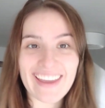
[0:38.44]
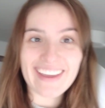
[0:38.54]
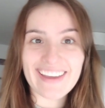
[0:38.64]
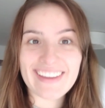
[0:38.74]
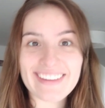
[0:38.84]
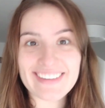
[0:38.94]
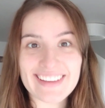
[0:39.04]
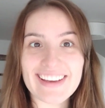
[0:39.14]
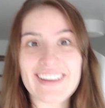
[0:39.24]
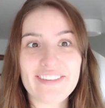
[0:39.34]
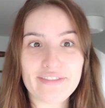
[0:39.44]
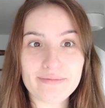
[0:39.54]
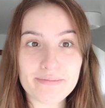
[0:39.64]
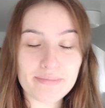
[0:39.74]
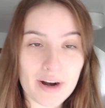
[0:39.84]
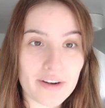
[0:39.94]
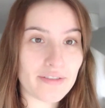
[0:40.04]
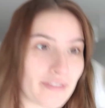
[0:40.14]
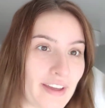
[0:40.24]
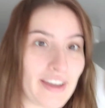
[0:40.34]
And part
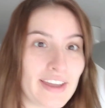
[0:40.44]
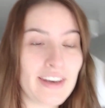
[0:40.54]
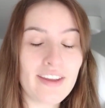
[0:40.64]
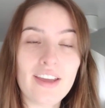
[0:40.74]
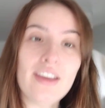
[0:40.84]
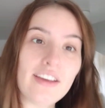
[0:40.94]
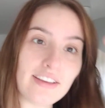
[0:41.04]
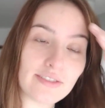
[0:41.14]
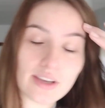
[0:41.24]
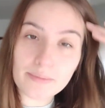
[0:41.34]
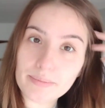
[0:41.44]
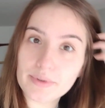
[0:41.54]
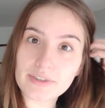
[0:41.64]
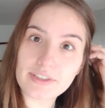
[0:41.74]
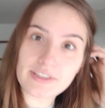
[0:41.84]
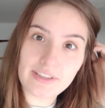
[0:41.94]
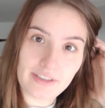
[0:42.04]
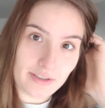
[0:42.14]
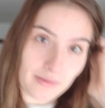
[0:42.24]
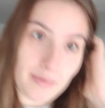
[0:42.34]
of that is I booked an
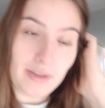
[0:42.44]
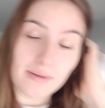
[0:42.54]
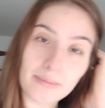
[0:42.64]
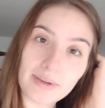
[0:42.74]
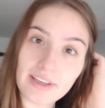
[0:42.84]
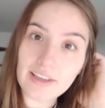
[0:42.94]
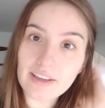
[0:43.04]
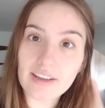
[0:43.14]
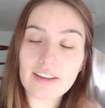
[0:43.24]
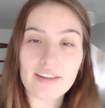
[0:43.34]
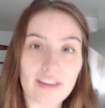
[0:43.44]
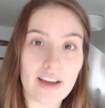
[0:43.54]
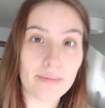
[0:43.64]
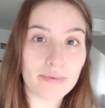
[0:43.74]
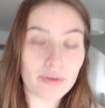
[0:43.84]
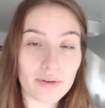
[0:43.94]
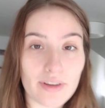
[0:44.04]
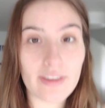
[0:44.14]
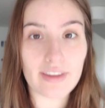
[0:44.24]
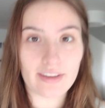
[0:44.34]
Airbnb up
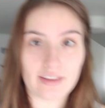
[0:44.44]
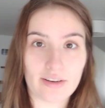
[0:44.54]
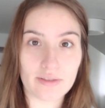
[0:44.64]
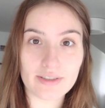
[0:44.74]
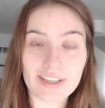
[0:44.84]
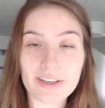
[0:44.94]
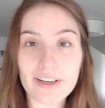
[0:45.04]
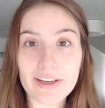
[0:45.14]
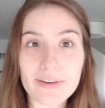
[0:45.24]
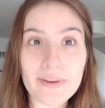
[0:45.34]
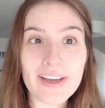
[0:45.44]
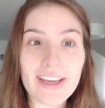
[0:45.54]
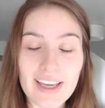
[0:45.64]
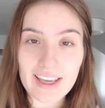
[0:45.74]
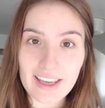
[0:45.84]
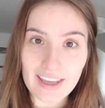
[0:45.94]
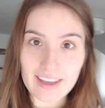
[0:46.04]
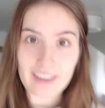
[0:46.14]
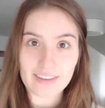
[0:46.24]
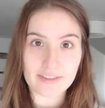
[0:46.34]
north in Ontario,
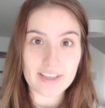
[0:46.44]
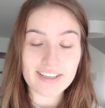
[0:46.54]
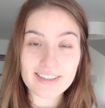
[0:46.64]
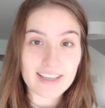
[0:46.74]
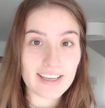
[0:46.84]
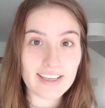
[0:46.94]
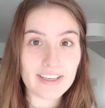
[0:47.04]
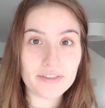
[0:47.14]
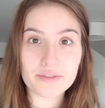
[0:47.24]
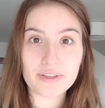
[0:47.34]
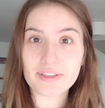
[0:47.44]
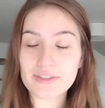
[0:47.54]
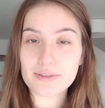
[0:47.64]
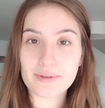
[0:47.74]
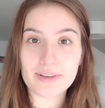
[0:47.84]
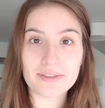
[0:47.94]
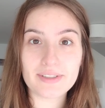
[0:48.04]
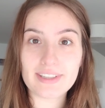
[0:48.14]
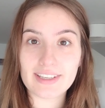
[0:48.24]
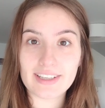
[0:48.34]
and there's tons of hiking trails
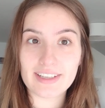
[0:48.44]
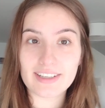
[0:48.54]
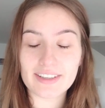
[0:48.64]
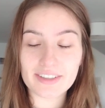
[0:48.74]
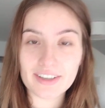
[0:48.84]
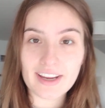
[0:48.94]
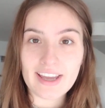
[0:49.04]
around here.